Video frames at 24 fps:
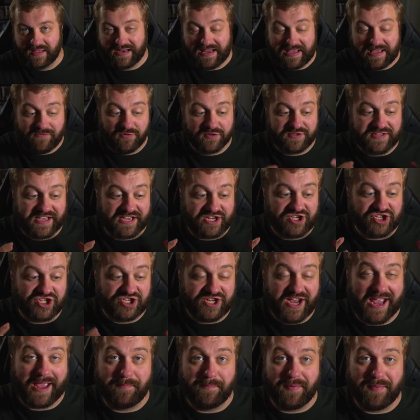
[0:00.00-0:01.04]
Evil takes
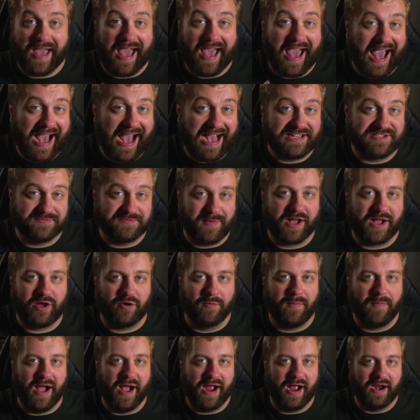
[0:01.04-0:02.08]
shape as
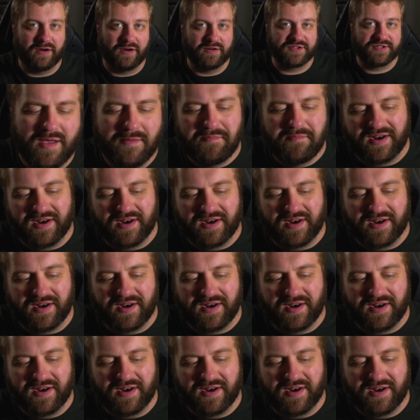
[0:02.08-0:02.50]
Michael Myers.